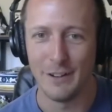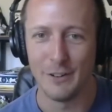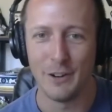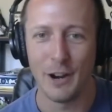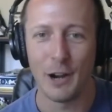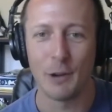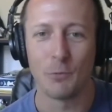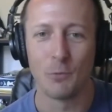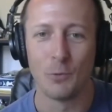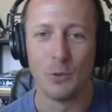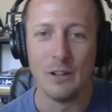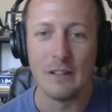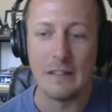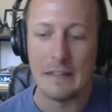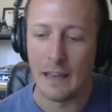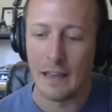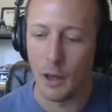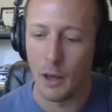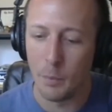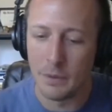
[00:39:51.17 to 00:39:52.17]
You're not
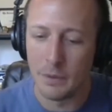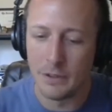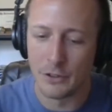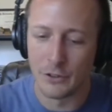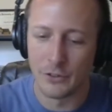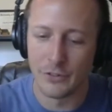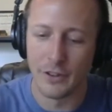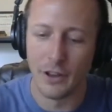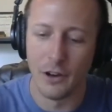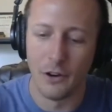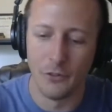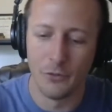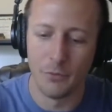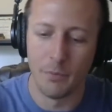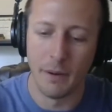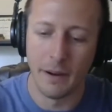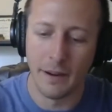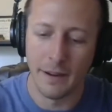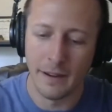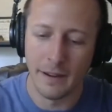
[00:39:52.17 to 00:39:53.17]
really helping yeah. yourself
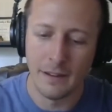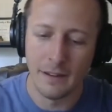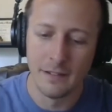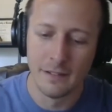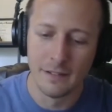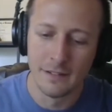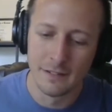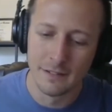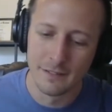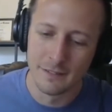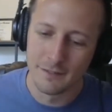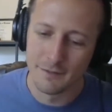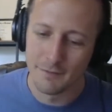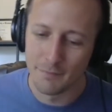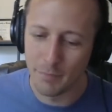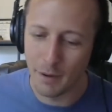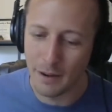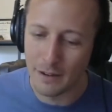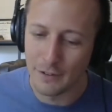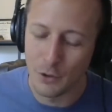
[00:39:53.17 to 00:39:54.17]
by
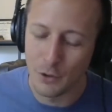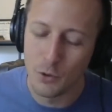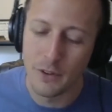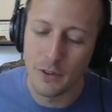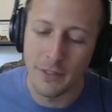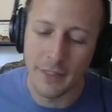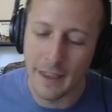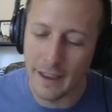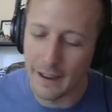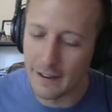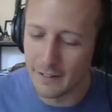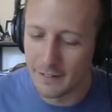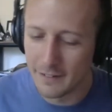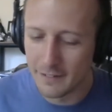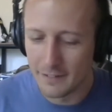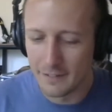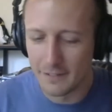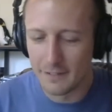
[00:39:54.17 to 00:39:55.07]
by doing that.